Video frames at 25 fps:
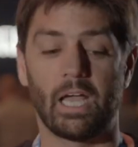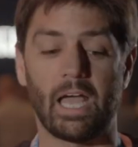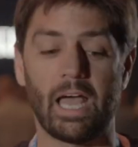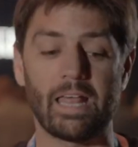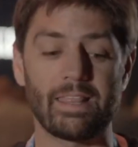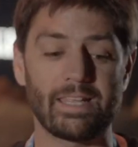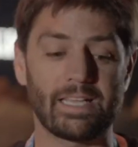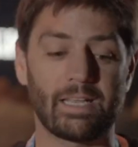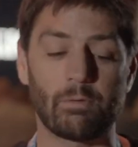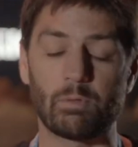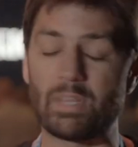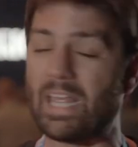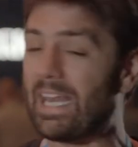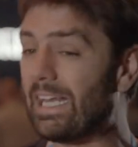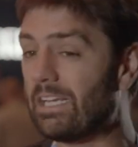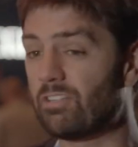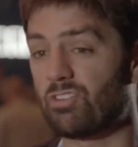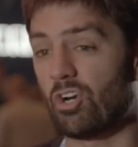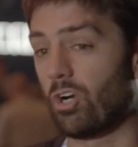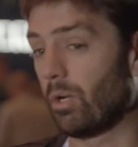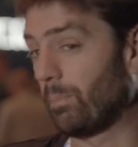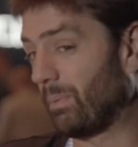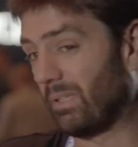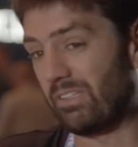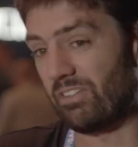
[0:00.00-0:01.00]
I think with any
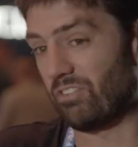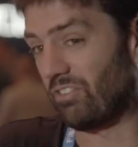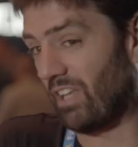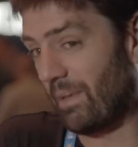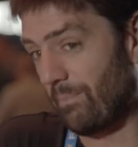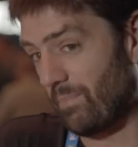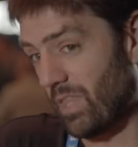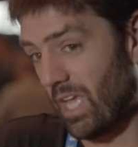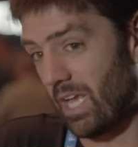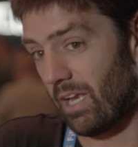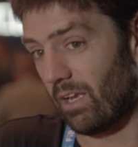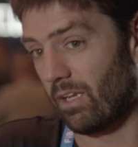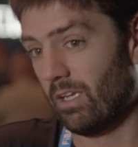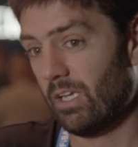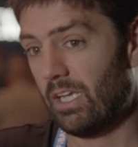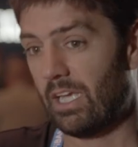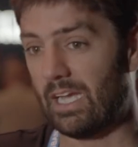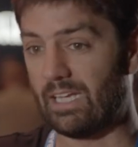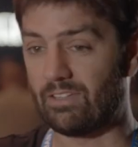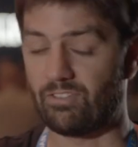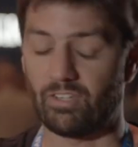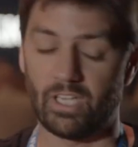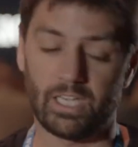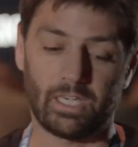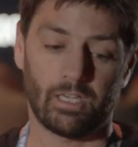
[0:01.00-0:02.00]
startup, it's the same thing.
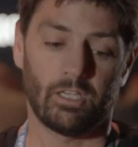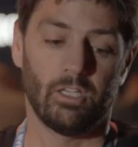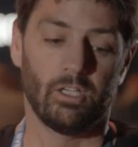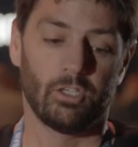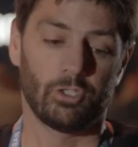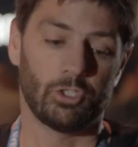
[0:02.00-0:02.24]
It's like